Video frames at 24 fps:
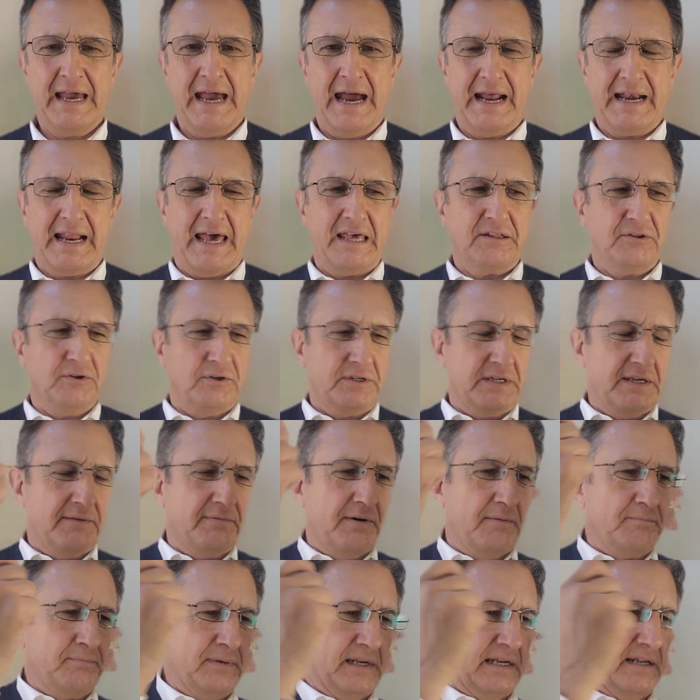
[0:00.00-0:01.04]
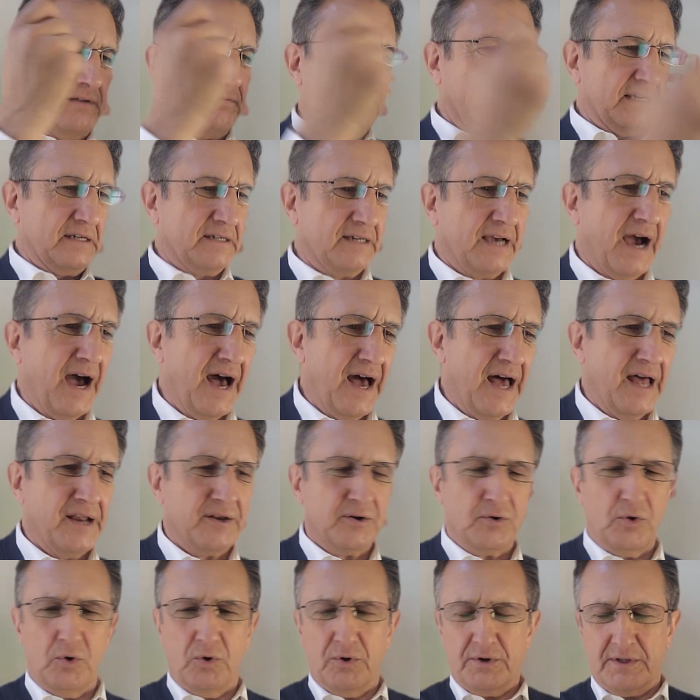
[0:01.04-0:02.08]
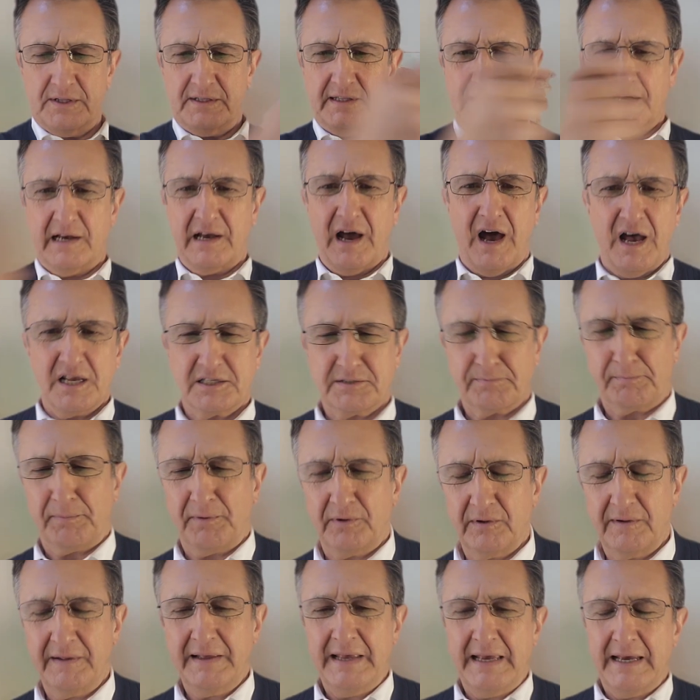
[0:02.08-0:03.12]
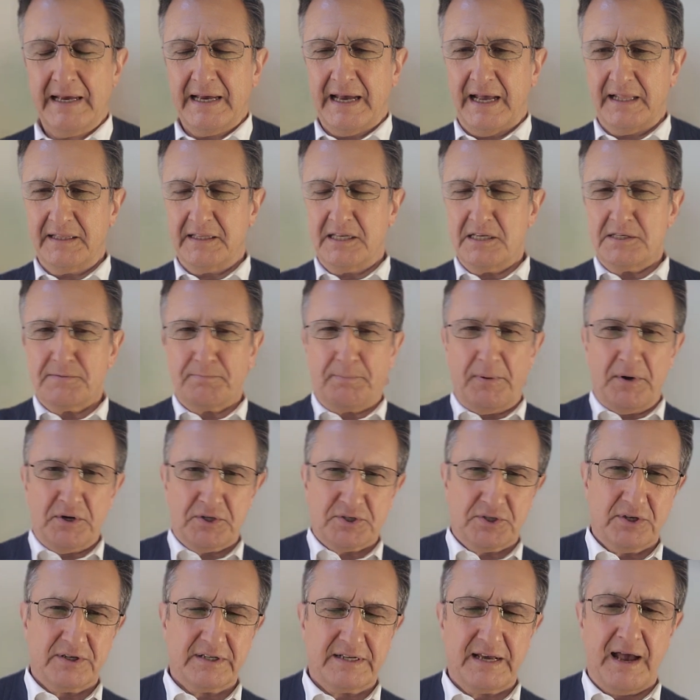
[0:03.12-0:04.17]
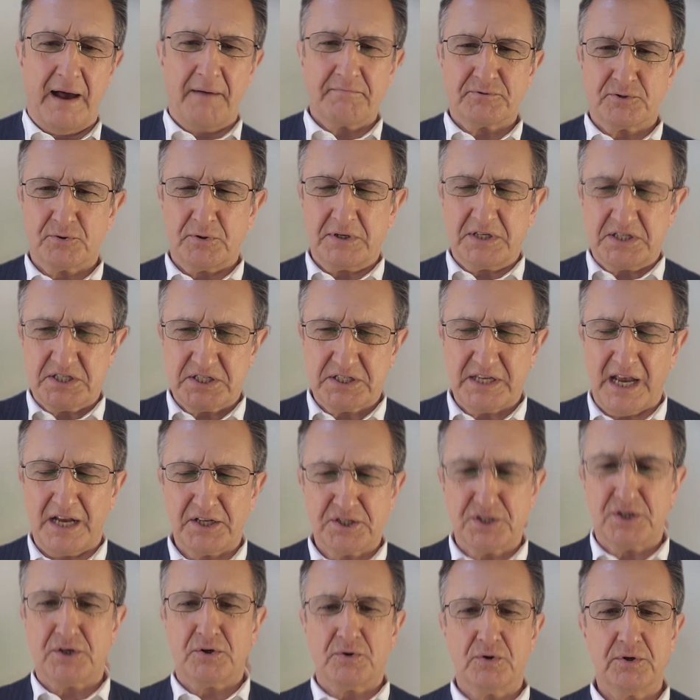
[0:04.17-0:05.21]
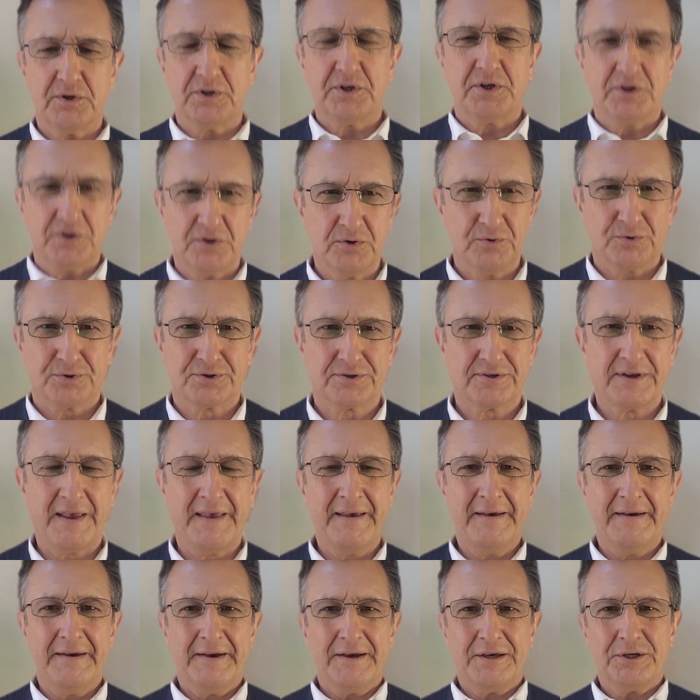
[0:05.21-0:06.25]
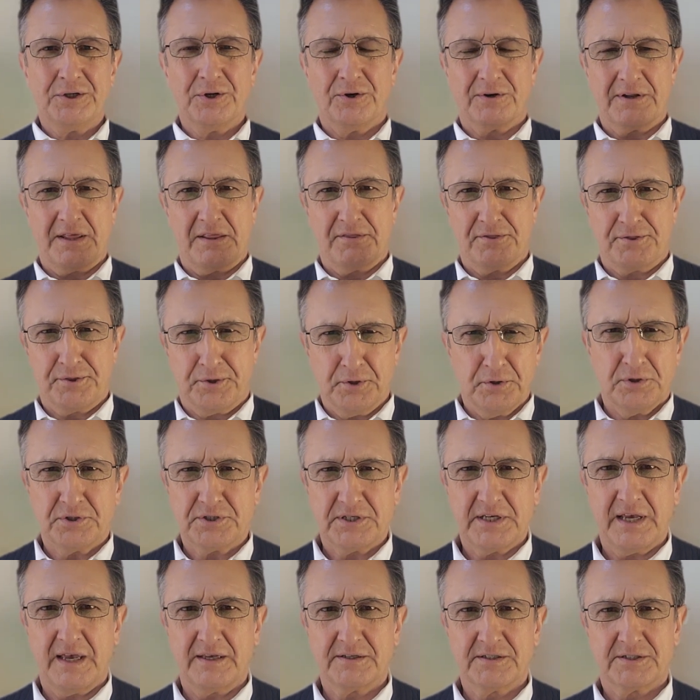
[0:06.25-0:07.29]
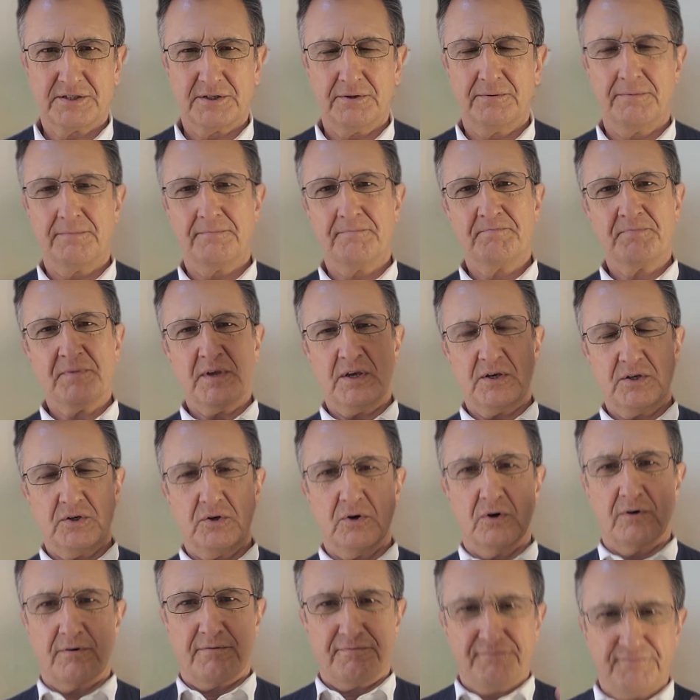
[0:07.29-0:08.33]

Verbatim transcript: and I don't even believe in God or in the gospel. And this person comes with such good news. Your enthusiasm, your